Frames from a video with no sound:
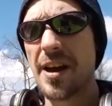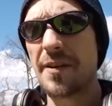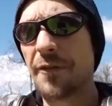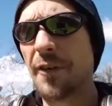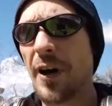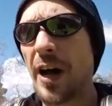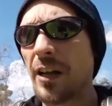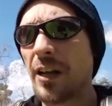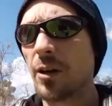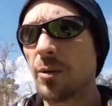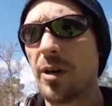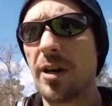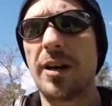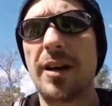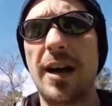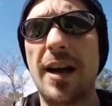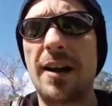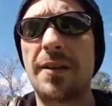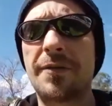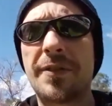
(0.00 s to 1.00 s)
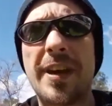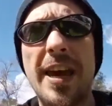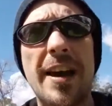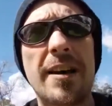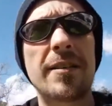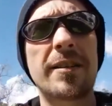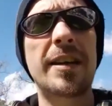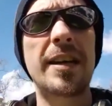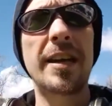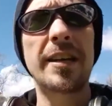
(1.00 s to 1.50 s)
follower of
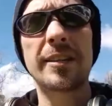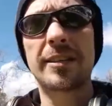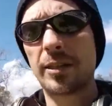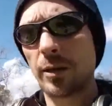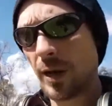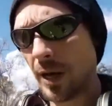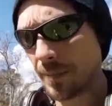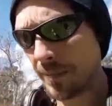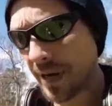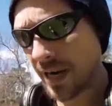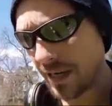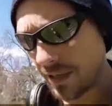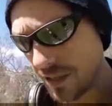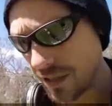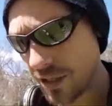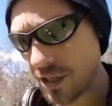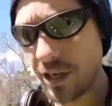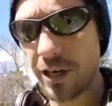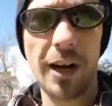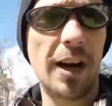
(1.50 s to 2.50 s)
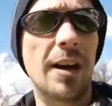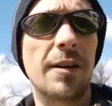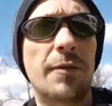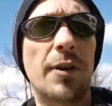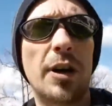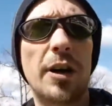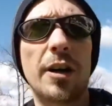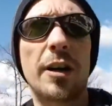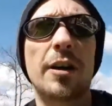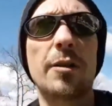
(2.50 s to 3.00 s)
Gayle King, so I'm not sure of
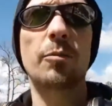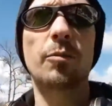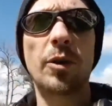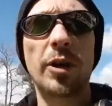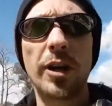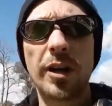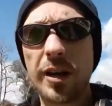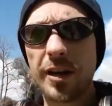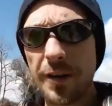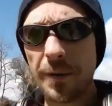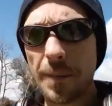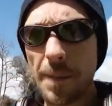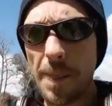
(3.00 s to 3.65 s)
her work.